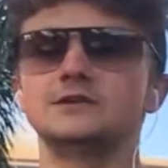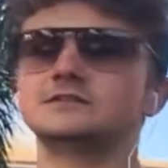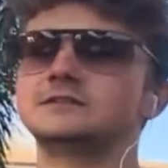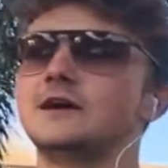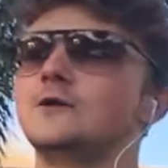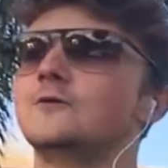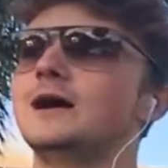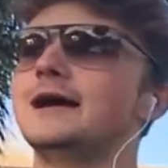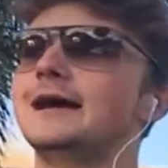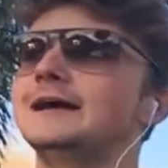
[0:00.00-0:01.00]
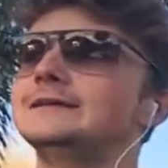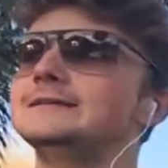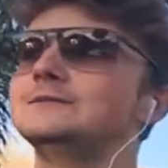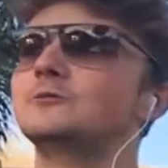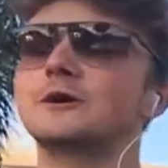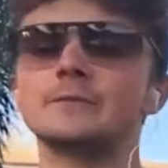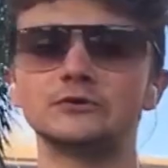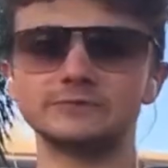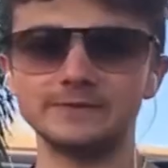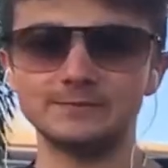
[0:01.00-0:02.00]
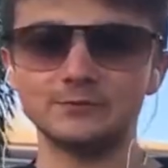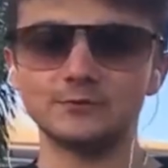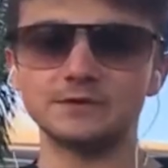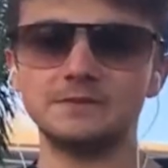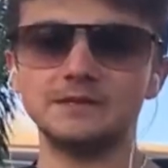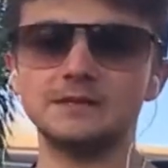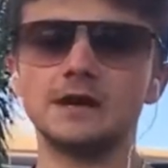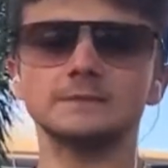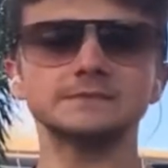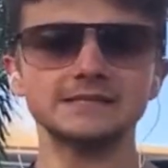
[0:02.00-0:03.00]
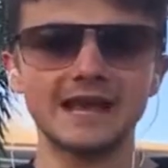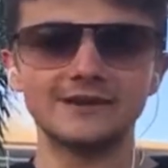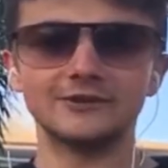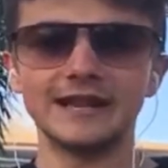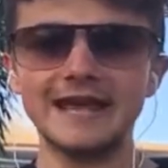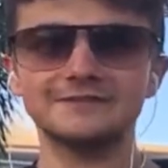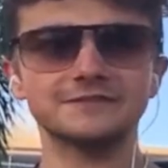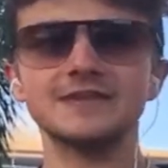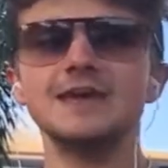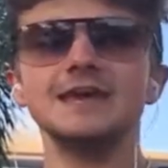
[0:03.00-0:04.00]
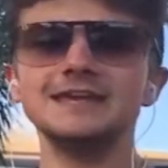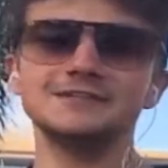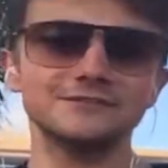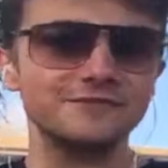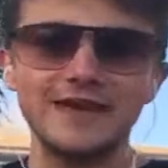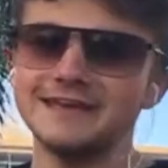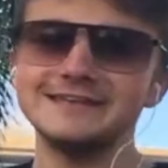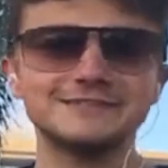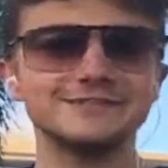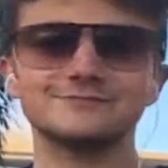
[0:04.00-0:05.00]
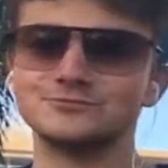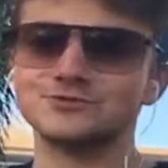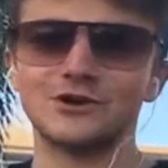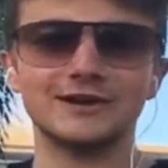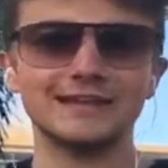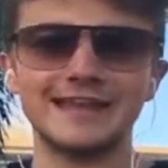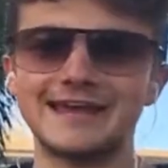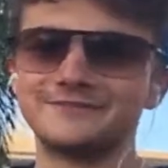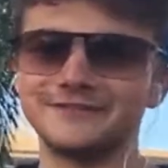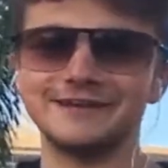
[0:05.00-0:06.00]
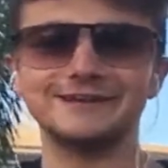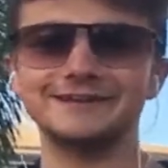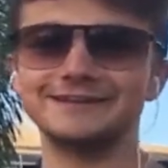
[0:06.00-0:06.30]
So where most people would have been upset or left, he just started laughing.